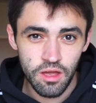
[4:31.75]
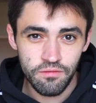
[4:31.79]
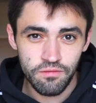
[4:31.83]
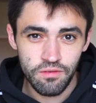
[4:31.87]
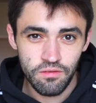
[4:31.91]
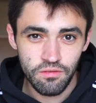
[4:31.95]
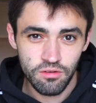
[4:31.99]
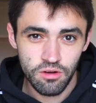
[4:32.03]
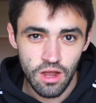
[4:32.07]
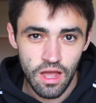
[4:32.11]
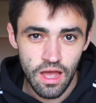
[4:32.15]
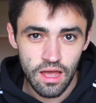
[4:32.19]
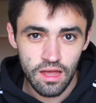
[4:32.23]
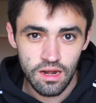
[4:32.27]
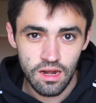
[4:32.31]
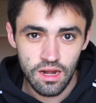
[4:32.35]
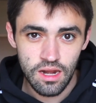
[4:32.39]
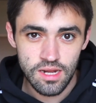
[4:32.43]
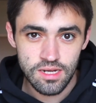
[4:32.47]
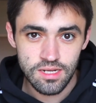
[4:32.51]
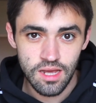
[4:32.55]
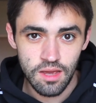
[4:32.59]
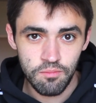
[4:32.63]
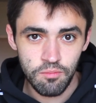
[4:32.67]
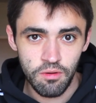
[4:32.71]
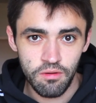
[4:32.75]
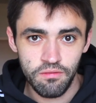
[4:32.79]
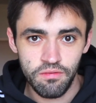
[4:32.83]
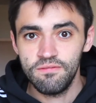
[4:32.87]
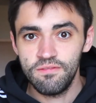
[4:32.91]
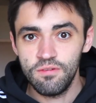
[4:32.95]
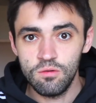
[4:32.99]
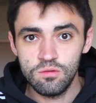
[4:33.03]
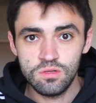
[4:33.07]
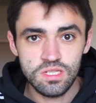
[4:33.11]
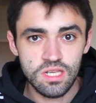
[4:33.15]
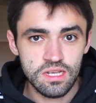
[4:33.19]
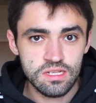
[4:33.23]
I've never had any type of
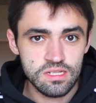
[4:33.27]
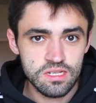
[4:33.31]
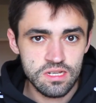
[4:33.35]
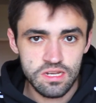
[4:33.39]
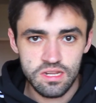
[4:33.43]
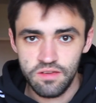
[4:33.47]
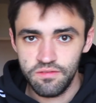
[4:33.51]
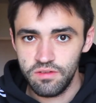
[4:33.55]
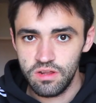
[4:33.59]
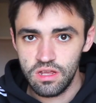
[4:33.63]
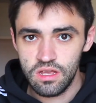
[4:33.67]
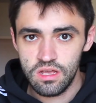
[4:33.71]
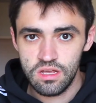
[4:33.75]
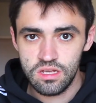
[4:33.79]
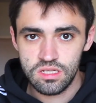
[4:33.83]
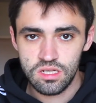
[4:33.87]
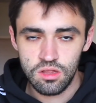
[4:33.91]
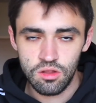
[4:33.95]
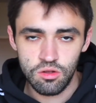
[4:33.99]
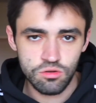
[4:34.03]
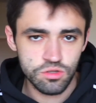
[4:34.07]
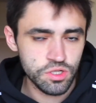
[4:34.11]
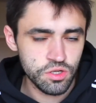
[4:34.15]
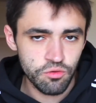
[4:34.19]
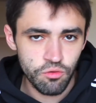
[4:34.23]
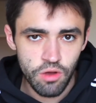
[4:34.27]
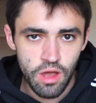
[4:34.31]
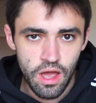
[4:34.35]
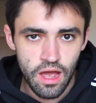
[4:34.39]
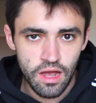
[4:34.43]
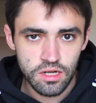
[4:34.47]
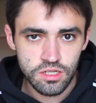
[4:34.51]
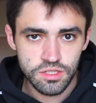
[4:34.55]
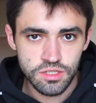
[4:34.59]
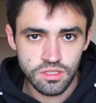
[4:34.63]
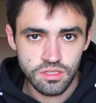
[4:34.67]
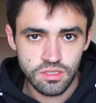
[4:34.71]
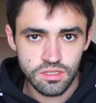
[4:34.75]
food sensitivities, allergic
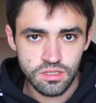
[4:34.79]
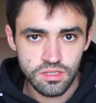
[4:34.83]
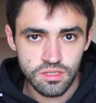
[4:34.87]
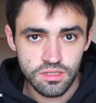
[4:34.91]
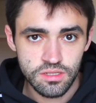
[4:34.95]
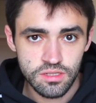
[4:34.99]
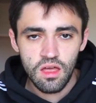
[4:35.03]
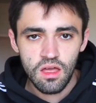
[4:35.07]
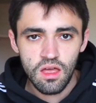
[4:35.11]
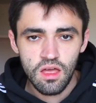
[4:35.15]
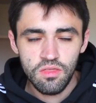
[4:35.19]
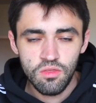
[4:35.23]
reactions.